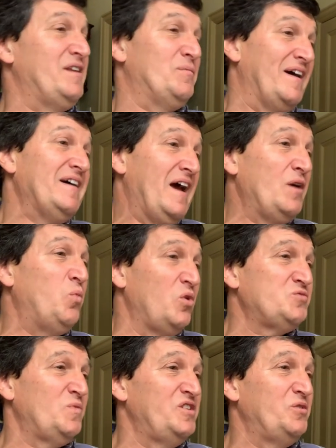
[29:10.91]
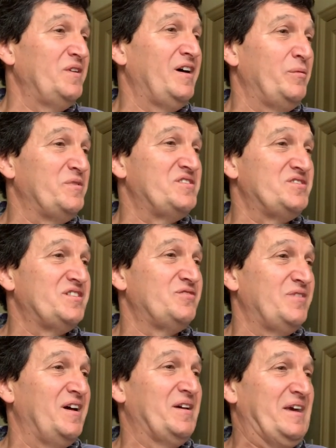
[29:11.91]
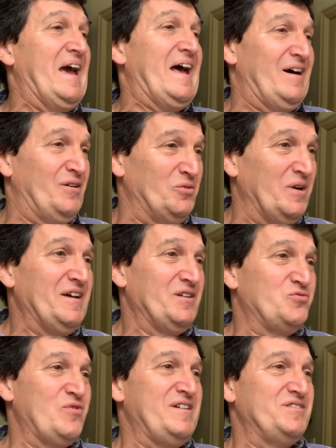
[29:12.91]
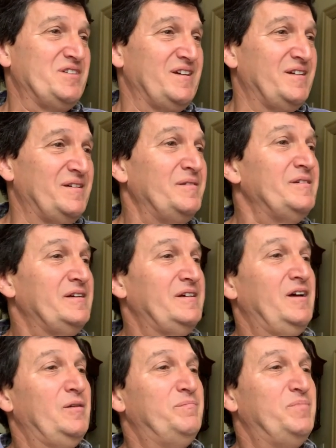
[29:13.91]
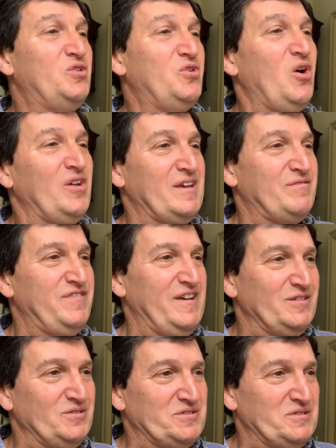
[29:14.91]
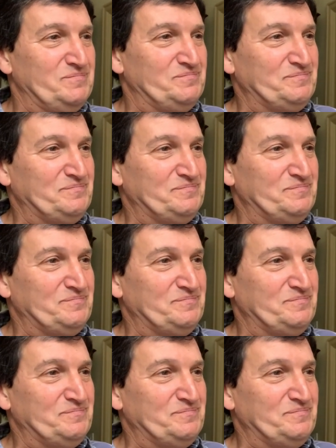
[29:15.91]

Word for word: Anyway, it wasn't what you and I would consider a cow grazing in a bucolic field.